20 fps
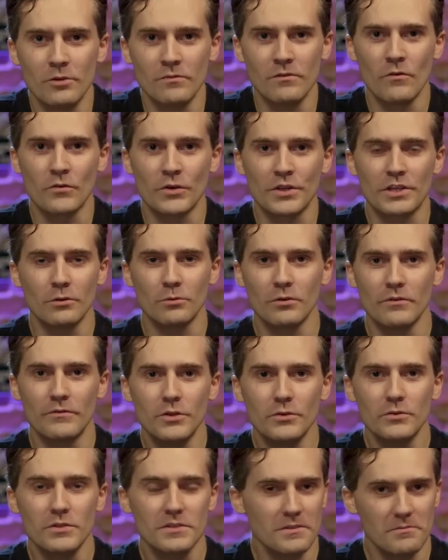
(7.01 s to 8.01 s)
of Overkill
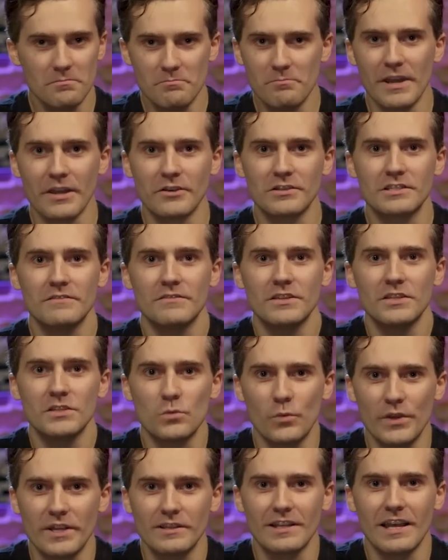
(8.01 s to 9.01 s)
Reviews, BangerTV's
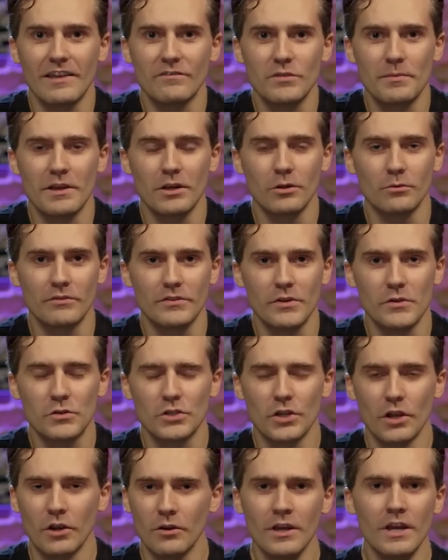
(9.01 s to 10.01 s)
weekly heavy metal review
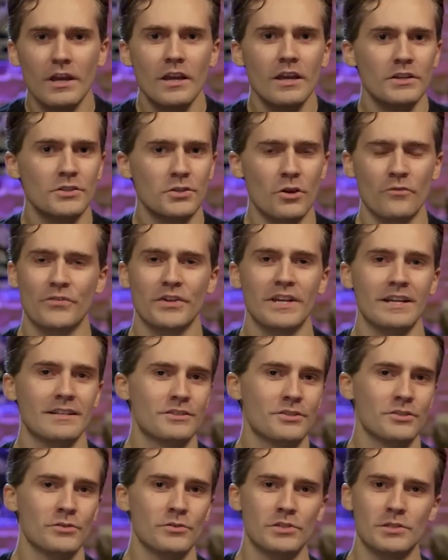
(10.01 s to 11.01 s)
show. Don't forget
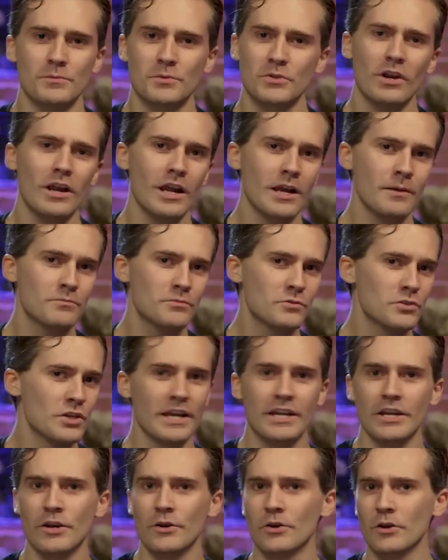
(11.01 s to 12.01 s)
to subscribe,
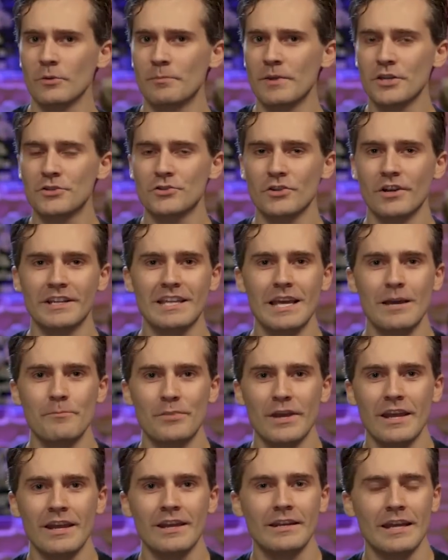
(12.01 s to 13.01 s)
check out our Patreon
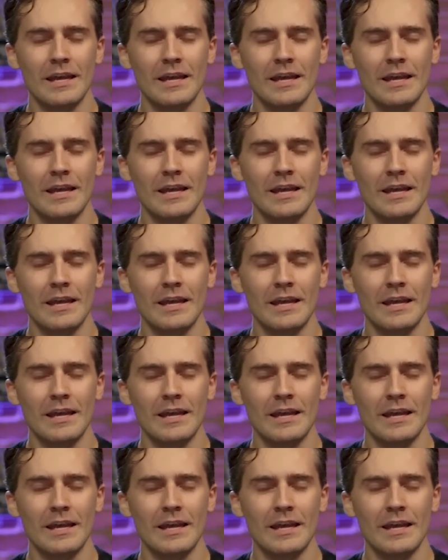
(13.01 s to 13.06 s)
campaign,